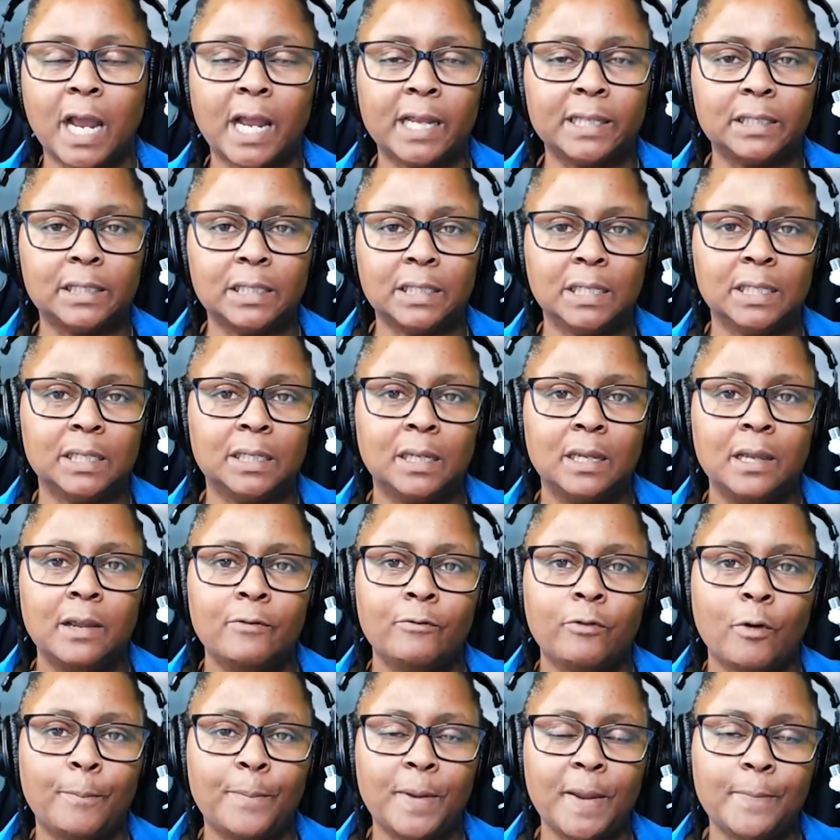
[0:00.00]
I think,
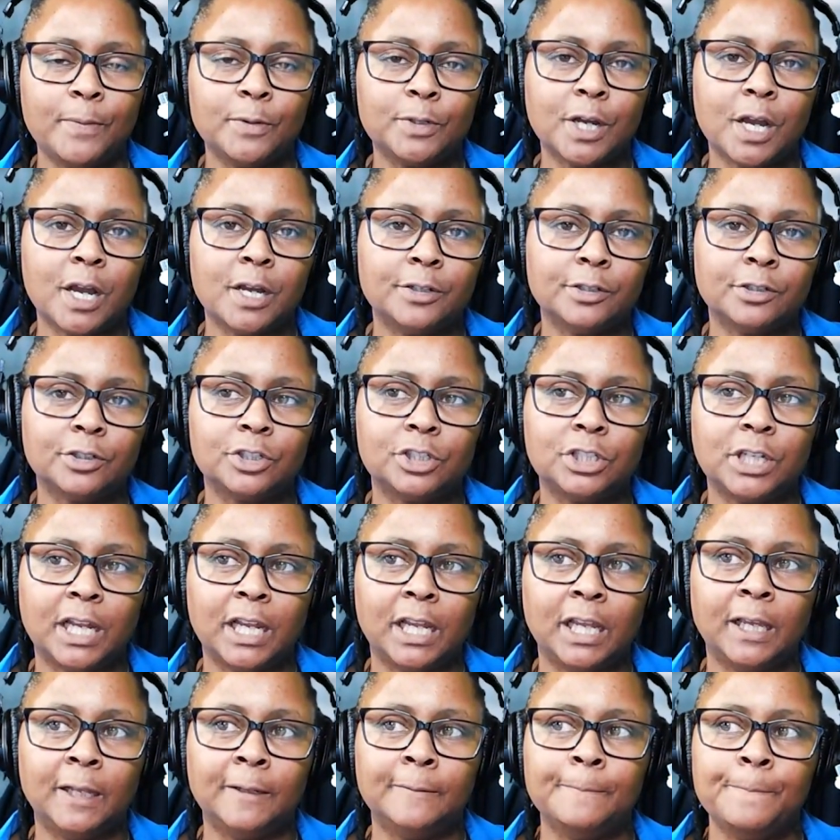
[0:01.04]
for people to
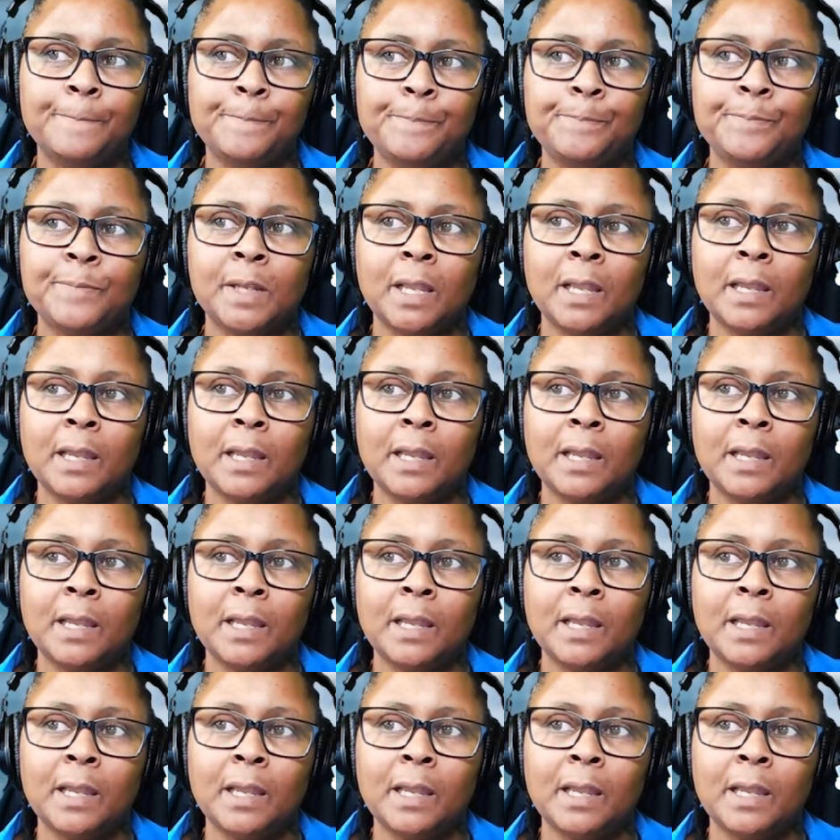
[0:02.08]
understand.